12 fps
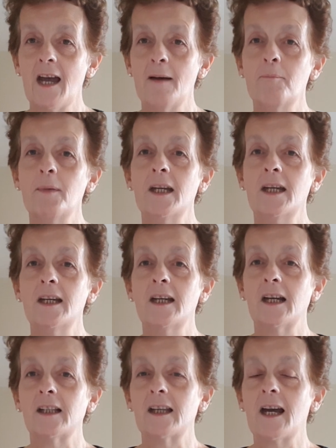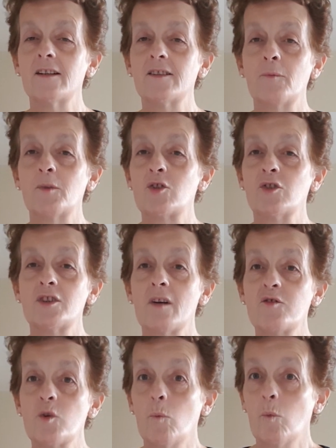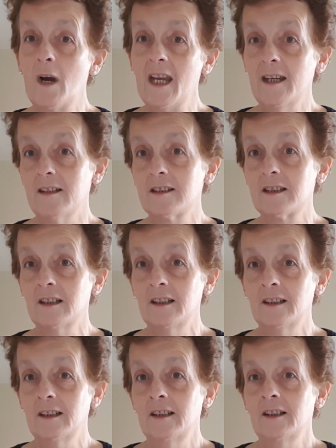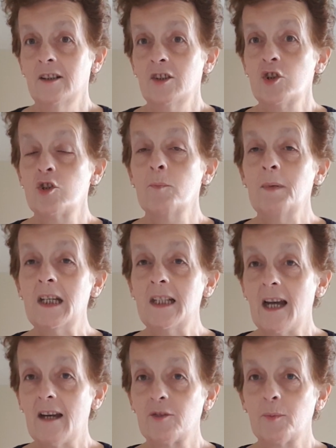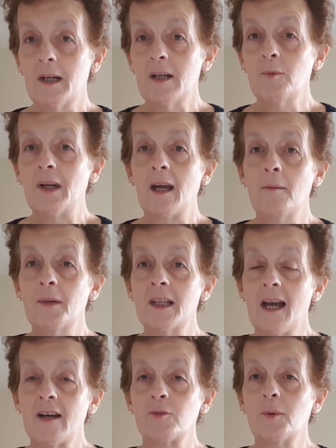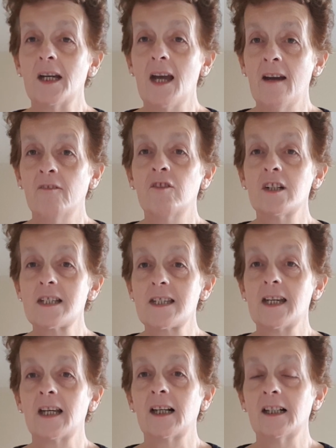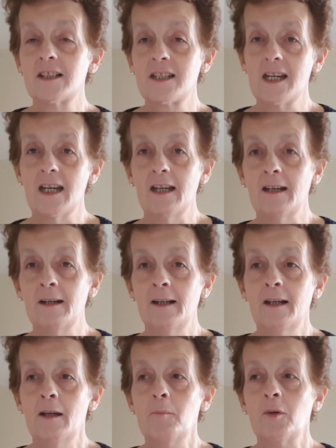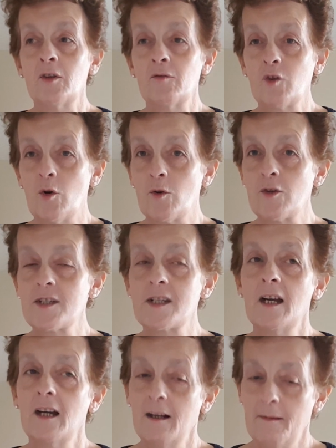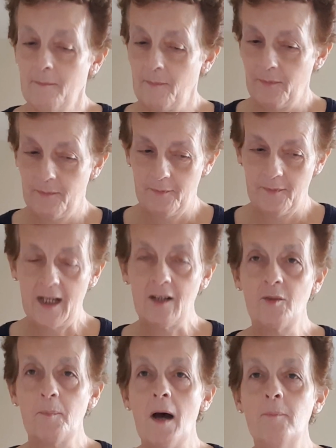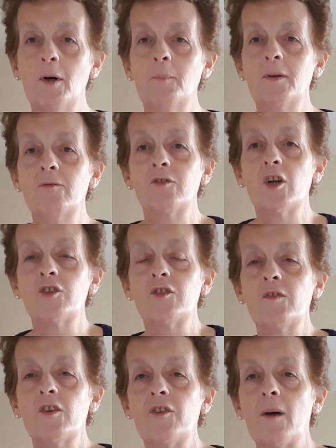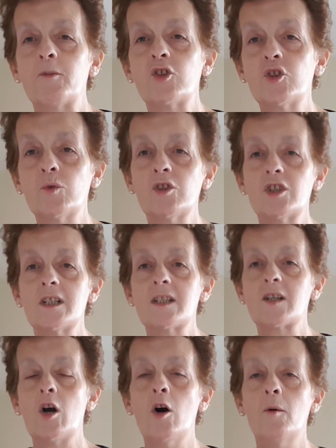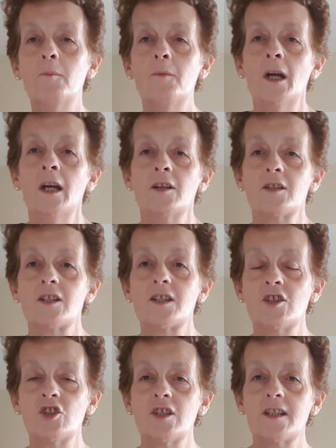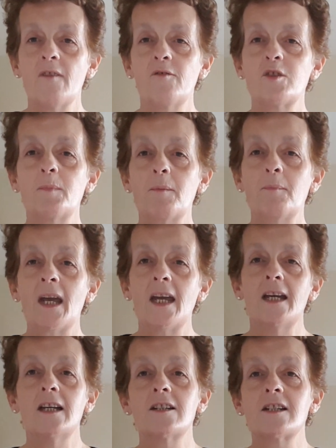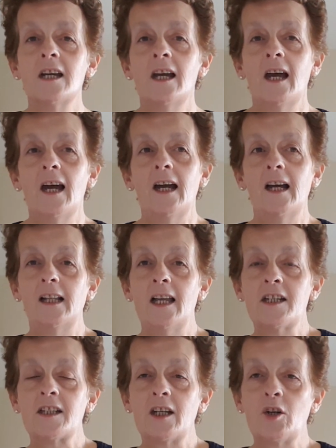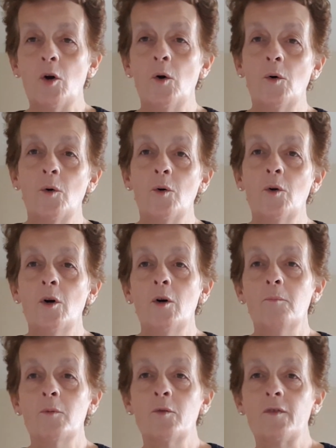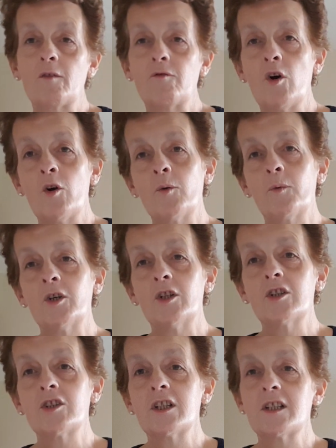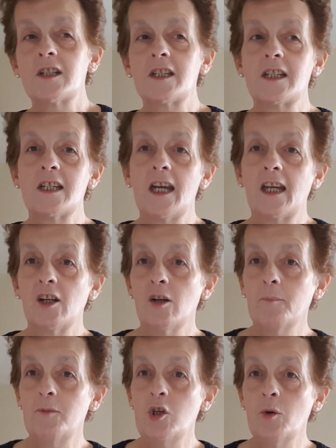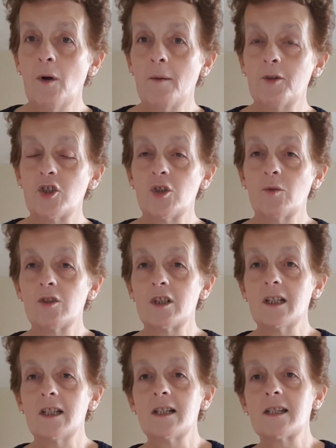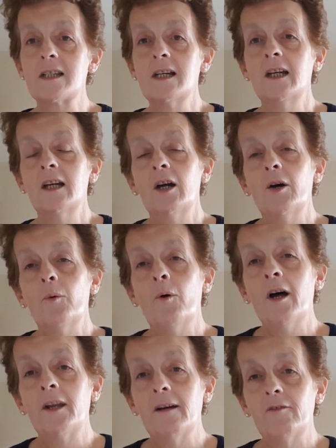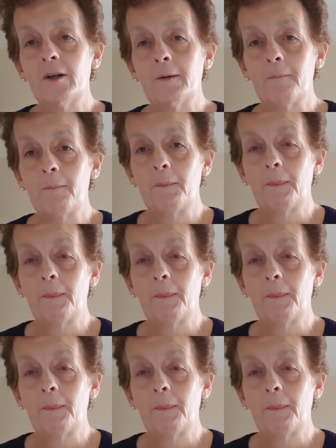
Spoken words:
happy and that. And we don't have to wait to be that way. We can be that way every single day. But of course, things pop up in front of us, opportunities come, decisions have to be made, letting go, moving forward, taking up new opportunities, whatever.